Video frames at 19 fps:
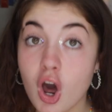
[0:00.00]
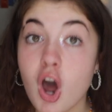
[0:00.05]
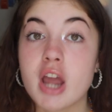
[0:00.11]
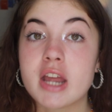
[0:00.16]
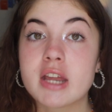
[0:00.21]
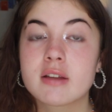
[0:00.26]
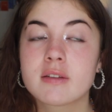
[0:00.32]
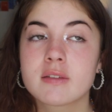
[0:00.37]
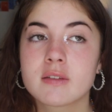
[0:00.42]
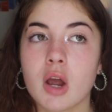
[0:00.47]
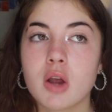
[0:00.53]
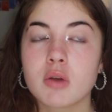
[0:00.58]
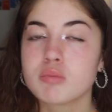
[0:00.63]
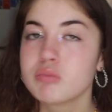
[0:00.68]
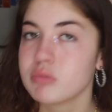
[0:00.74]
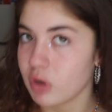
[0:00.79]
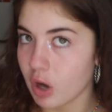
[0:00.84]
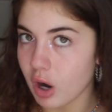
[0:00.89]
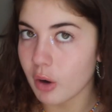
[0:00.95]
Nikes. Like
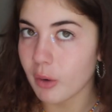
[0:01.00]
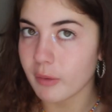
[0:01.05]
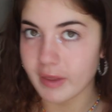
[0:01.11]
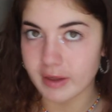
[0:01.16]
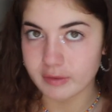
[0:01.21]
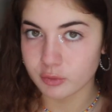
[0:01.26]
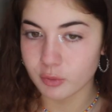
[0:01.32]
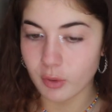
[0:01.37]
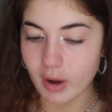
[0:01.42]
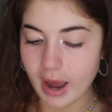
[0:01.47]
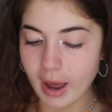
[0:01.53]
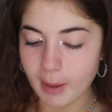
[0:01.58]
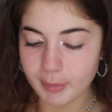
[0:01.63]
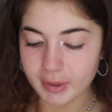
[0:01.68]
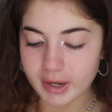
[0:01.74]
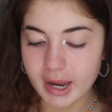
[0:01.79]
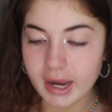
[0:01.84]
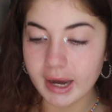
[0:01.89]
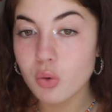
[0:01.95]
no, that's not
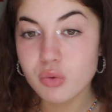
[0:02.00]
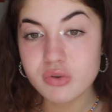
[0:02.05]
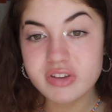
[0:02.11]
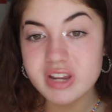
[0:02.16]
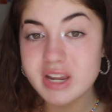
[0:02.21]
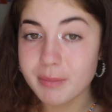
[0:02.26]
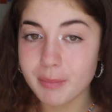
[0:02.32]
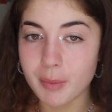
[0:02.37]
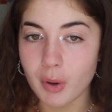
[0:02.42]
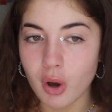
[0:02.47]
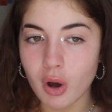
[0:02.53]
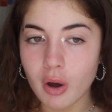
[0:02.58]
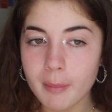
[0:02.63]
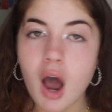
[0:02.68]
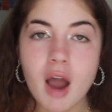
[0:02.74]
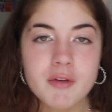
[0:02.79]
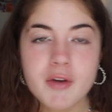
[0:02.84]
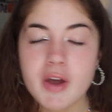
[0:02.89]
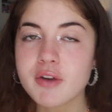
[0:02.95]
happening. On
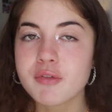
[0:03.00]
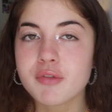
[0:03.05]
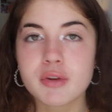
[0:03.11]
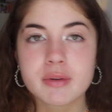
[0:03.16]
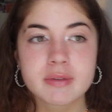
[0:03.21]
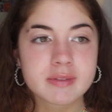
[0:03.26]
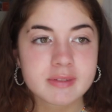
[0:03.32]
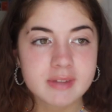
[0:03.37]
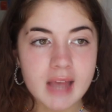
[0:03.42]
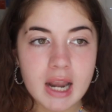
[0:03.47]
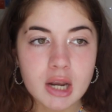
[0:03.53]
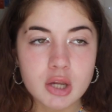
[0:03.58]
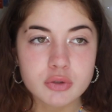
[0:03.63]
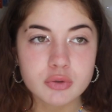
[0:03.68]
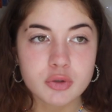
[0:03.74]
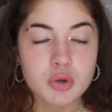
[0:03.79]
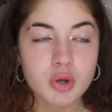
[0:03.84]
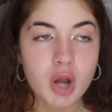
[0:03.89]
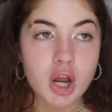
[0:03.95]
Depop, I found a few
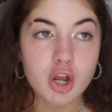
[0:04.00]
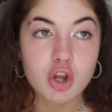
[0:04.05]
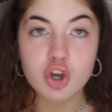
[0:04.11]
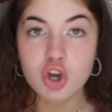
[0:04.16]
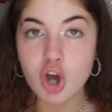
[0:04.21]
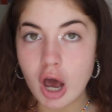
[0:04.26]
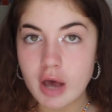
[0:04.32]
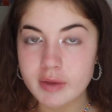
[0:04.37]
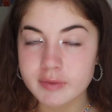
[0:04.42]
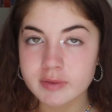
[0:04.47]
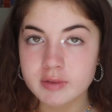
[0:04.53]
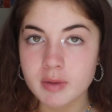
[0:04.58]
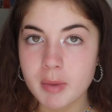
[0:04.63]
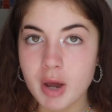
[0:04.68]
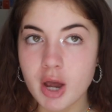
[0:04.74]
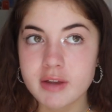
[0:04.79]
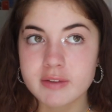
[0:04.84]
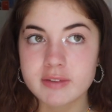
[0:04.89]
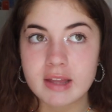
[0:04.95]
sellers who like
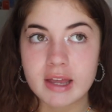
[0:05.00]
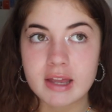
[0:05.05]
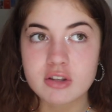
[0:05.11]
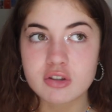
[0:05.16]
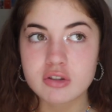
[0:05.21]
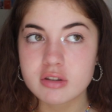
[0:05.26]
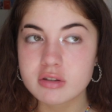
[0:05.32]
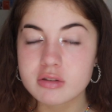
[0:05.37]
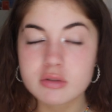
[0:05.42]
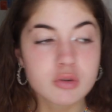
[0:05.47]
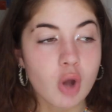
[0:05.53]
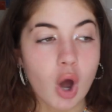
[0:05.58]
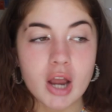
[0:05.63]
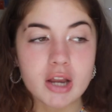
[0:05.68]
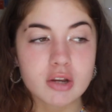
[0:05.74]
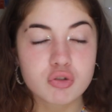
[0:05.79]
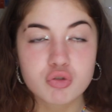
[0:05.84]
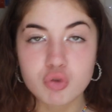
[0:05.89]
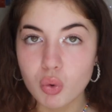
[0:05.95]
customized
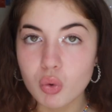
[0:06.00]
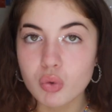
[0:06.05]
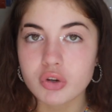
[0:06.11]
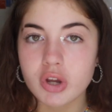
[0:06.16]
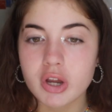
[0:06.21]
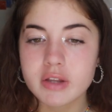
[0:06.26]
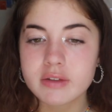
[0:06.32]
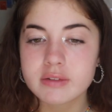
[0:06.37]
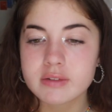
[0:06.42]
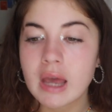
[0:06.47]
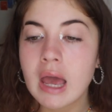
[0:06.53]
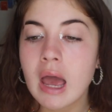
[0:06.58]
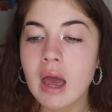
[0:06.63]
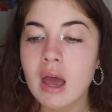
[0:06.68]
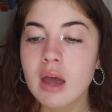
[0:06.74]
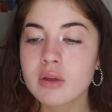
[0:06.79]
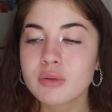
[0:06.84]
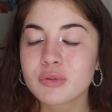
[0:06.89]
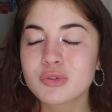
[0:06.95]
Nike Jordans.
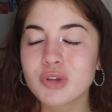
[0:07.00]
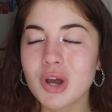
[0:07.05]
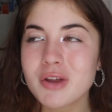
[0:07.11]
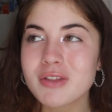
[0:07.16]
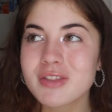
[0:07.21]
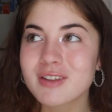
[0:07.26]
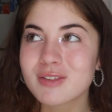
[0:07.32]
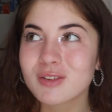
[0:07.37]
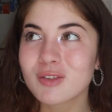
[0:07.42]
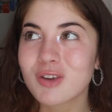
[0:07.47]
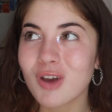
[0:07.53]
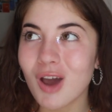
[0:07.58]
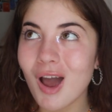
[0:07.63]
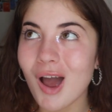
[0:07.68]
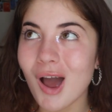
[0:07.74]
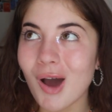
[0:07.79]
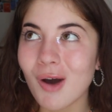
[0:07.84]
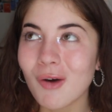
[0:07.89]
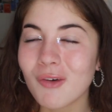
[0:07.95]
So this
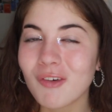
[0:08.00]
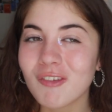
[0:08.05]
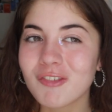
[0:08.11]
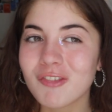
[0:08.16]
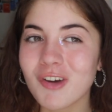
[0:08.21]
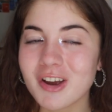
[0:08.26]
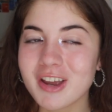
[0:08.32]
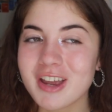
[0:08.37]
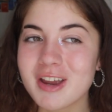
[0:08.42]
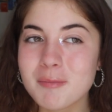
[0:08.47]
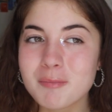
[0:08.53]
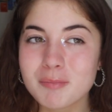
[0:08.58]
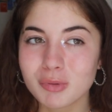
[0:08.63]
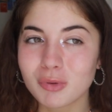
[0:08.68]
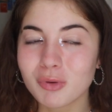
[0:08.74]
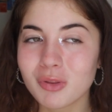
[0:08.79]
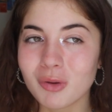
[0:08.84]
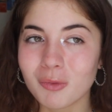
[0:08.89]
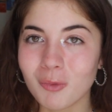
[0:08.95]
girl fucking
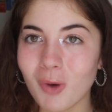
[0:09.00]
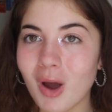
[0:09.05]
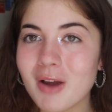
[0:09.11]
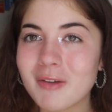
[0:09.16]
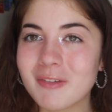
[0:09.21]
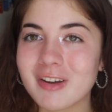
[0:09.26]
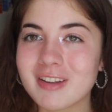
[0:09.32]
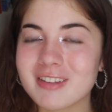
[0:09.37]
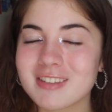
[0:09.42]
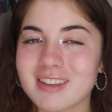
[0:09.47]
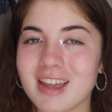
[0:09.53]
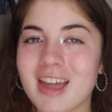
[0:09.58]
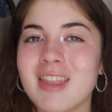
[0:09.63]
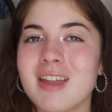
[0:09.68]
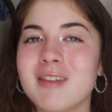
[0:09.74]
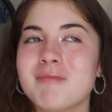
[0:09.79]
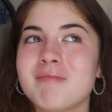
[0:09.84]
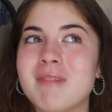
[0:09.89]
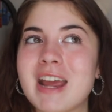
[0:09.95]
bought the white ones
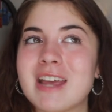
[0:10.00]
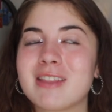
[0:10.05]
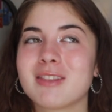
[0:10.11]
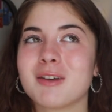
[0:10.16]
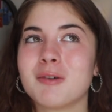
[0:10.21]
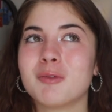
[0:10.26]
and then made